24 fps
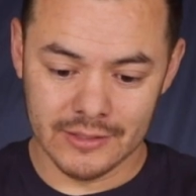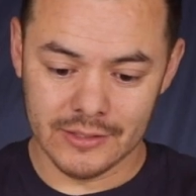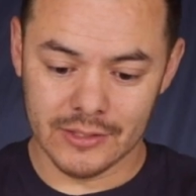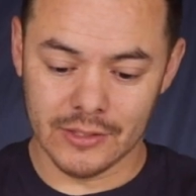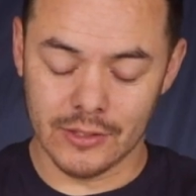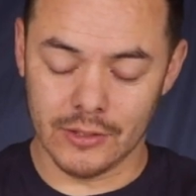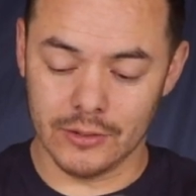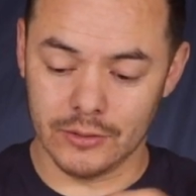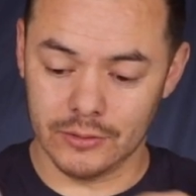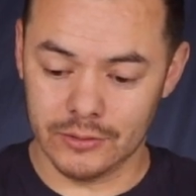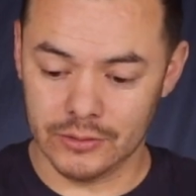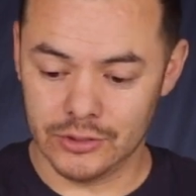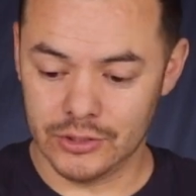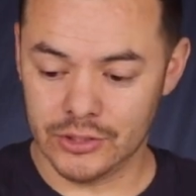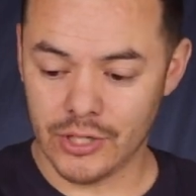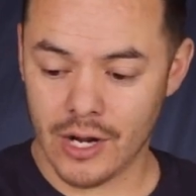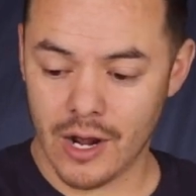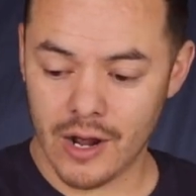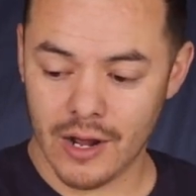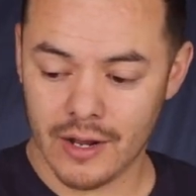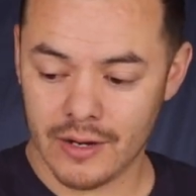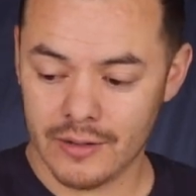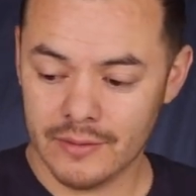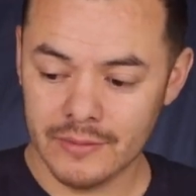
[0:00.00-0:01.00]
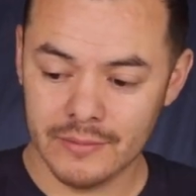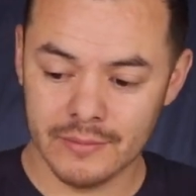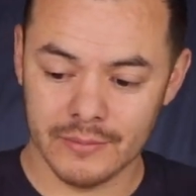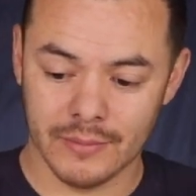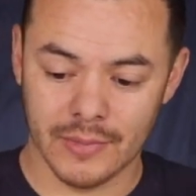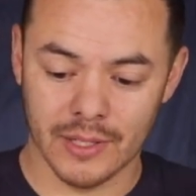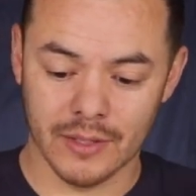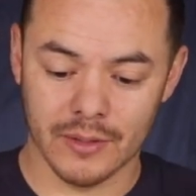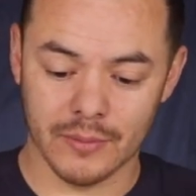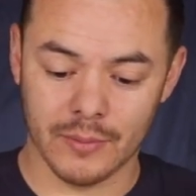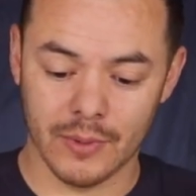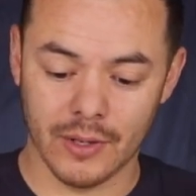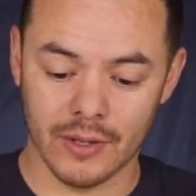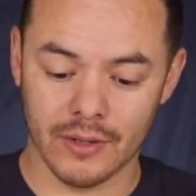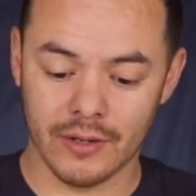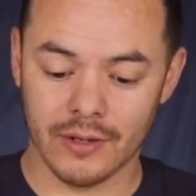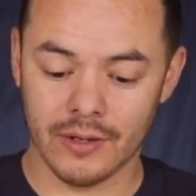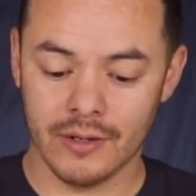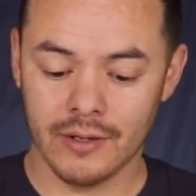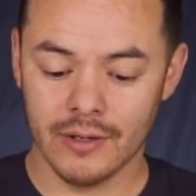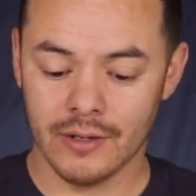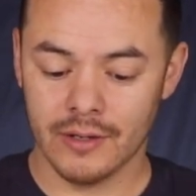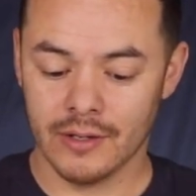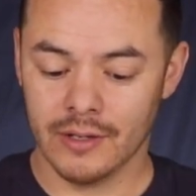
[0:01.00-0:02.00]
So John, my other
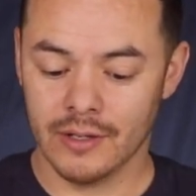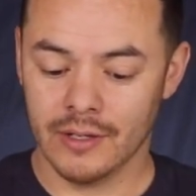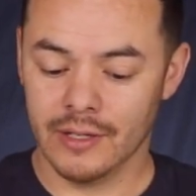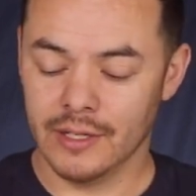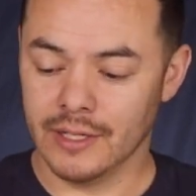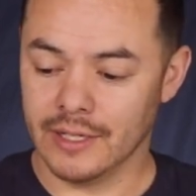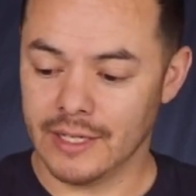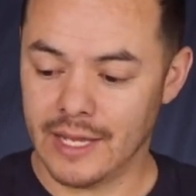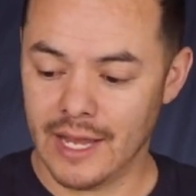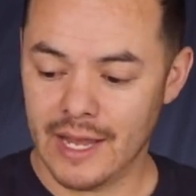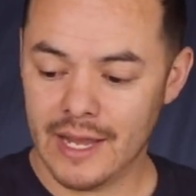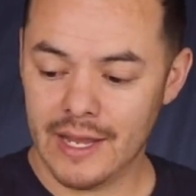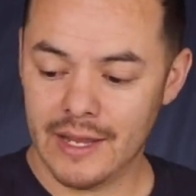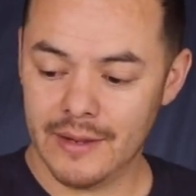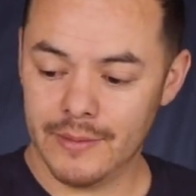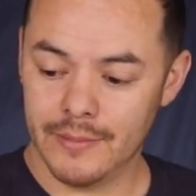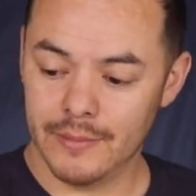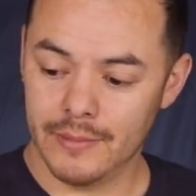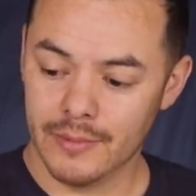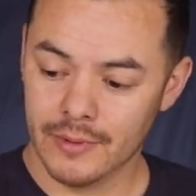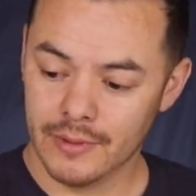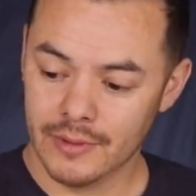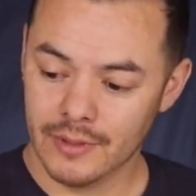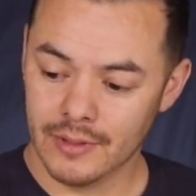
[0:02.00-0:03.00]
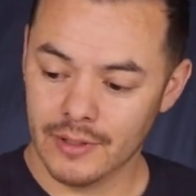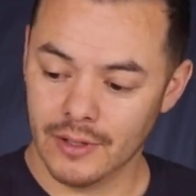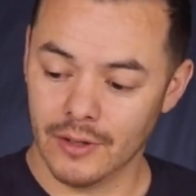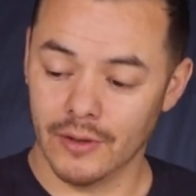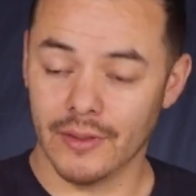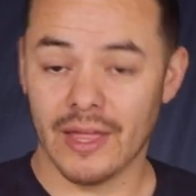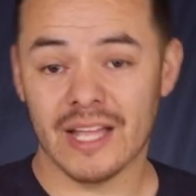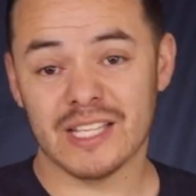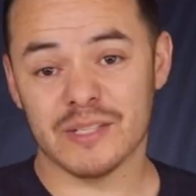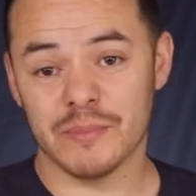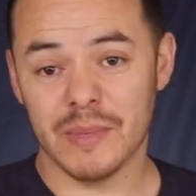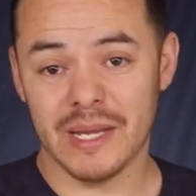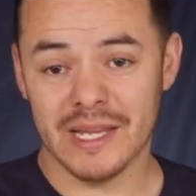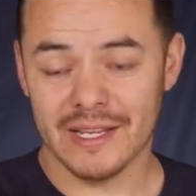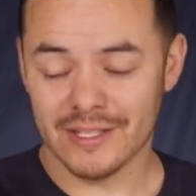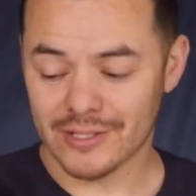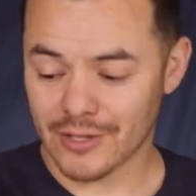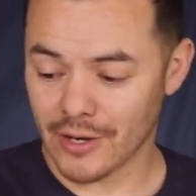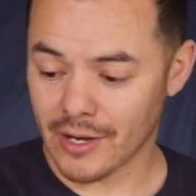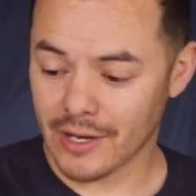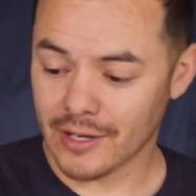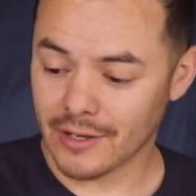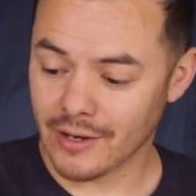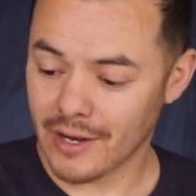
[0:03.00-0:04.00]
brother, Gabe, oh, that's me,
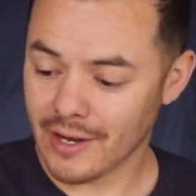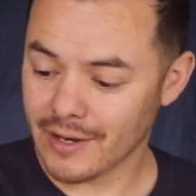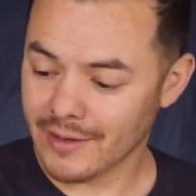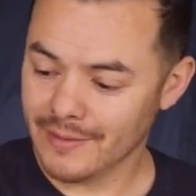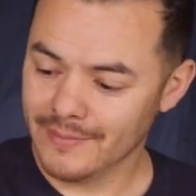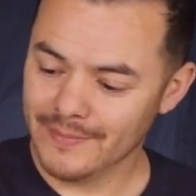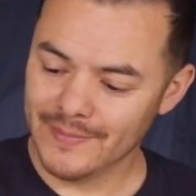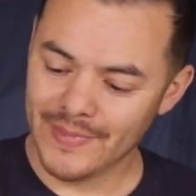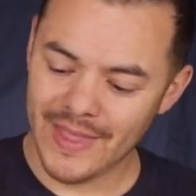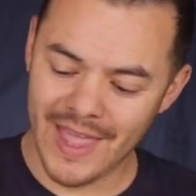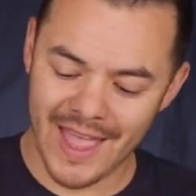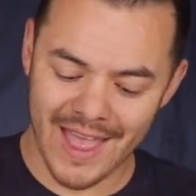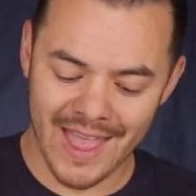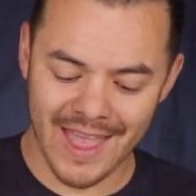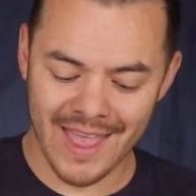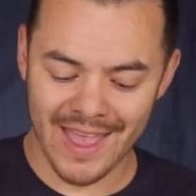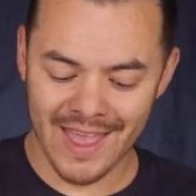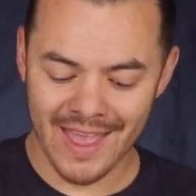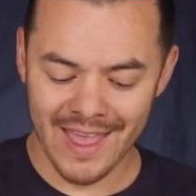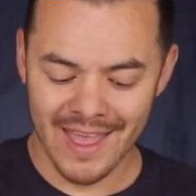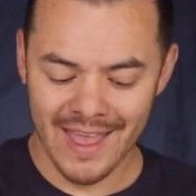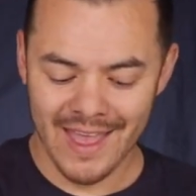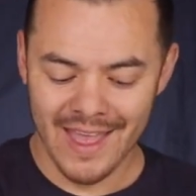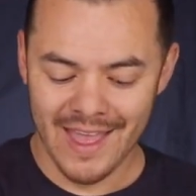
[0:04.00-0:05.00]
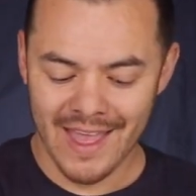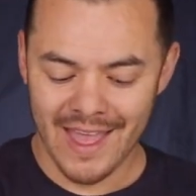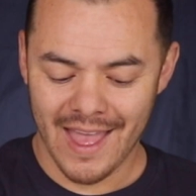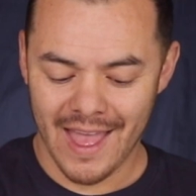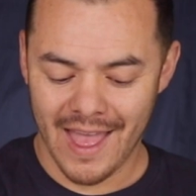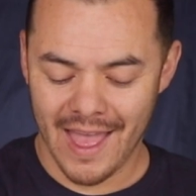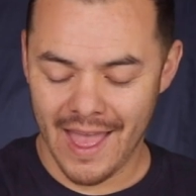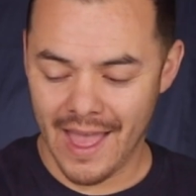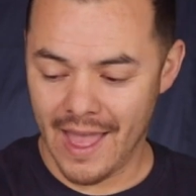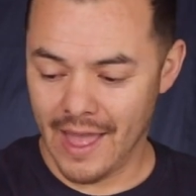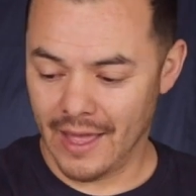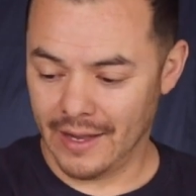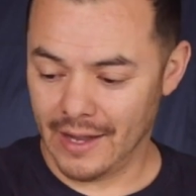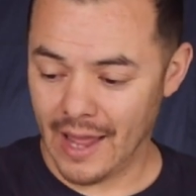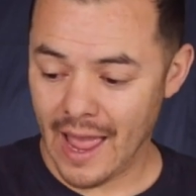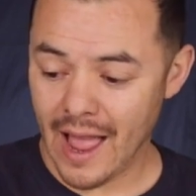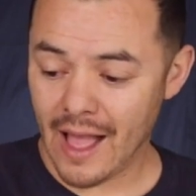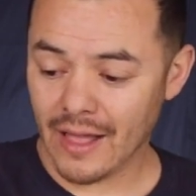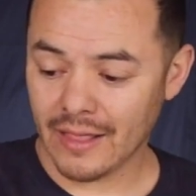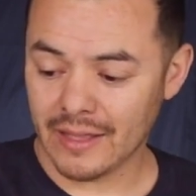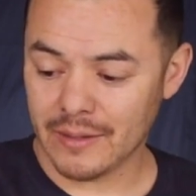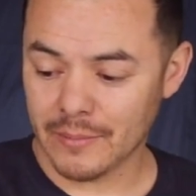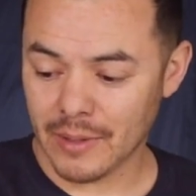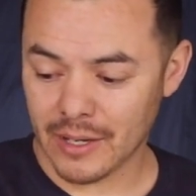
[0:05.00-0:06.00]
sorry, Gregg, and
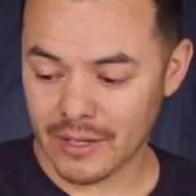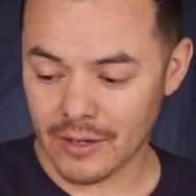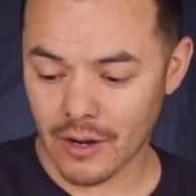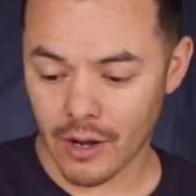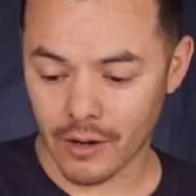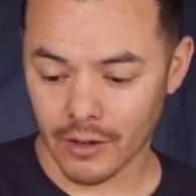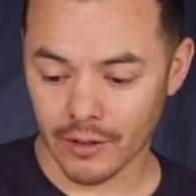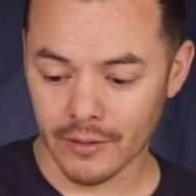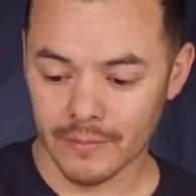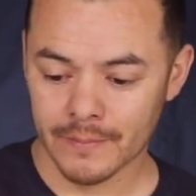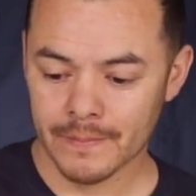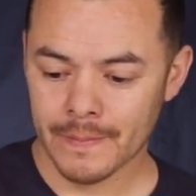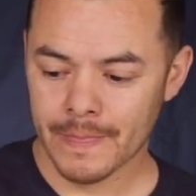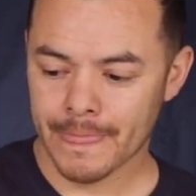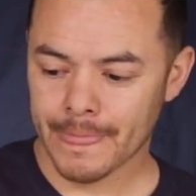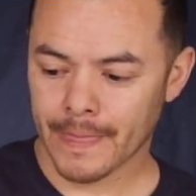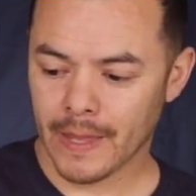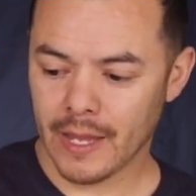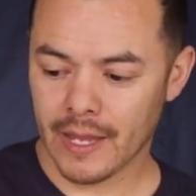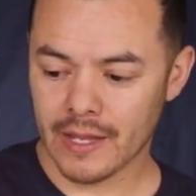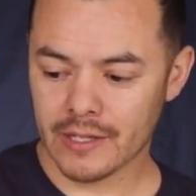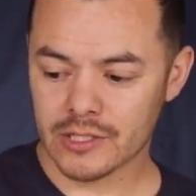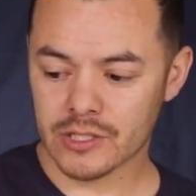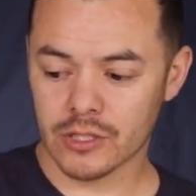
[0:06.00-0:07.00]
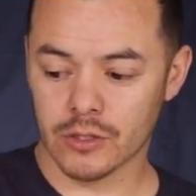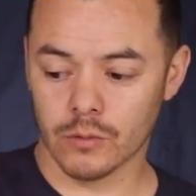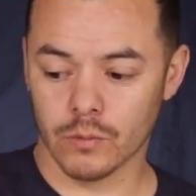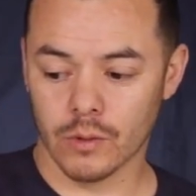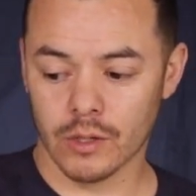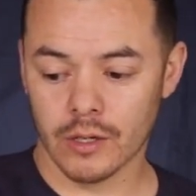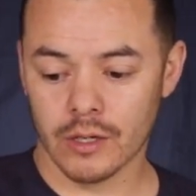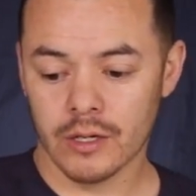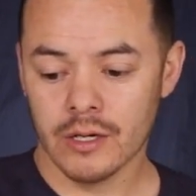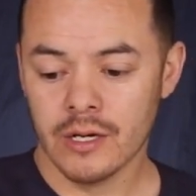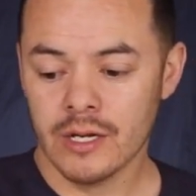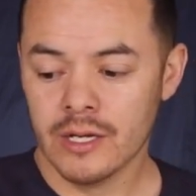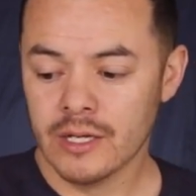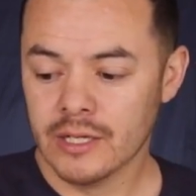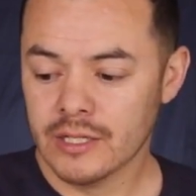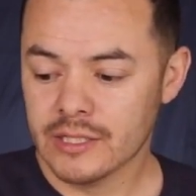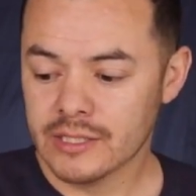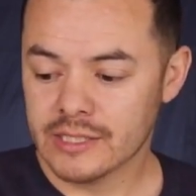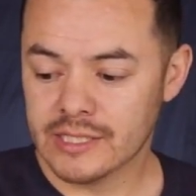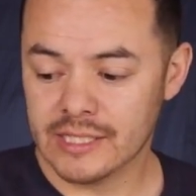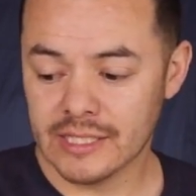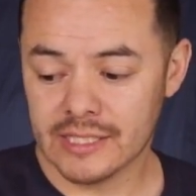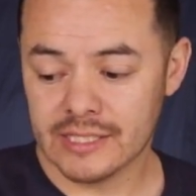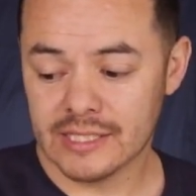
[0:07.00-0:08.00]
Allie, my daughter. Okay, so we're
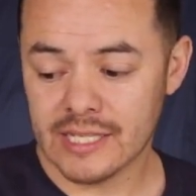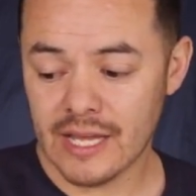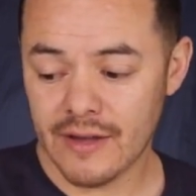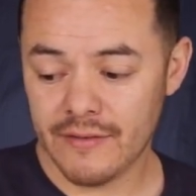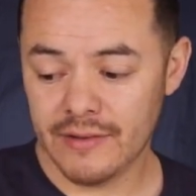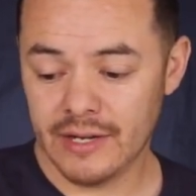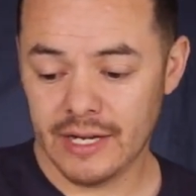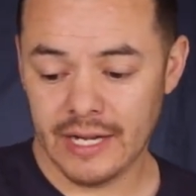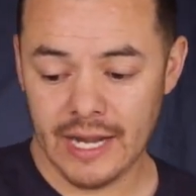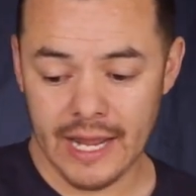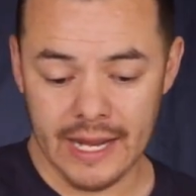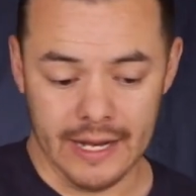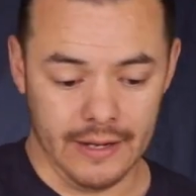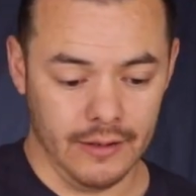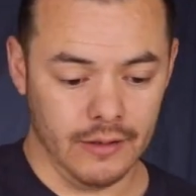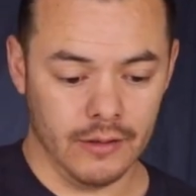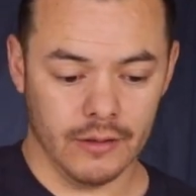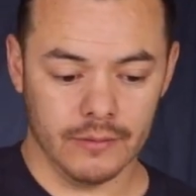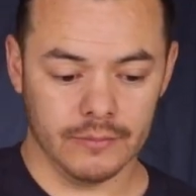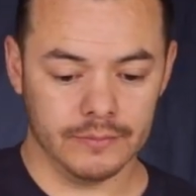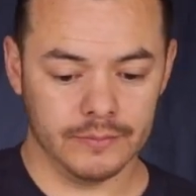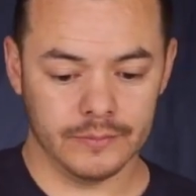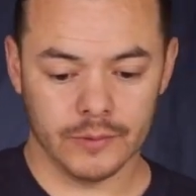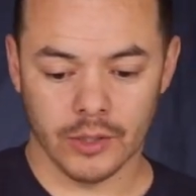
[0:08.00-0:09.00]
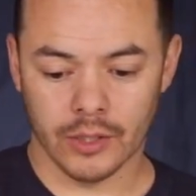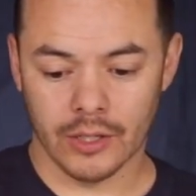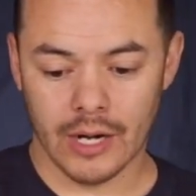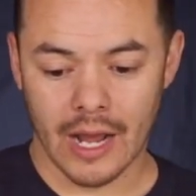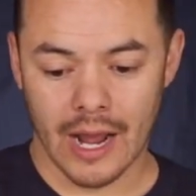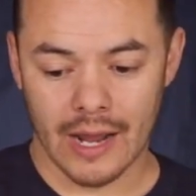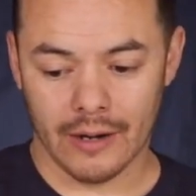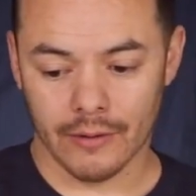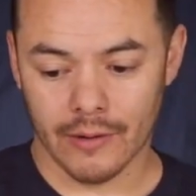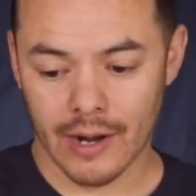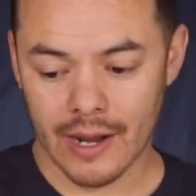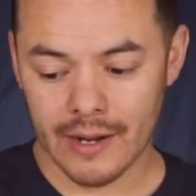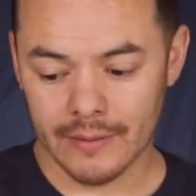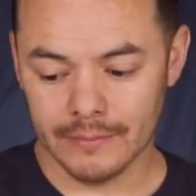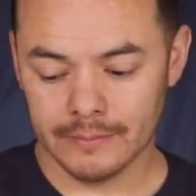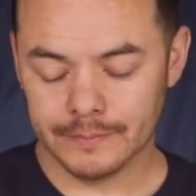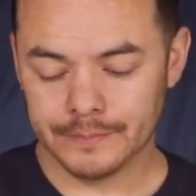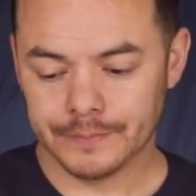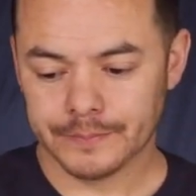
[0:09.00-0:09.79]
6, 7, and 8, or 9, right?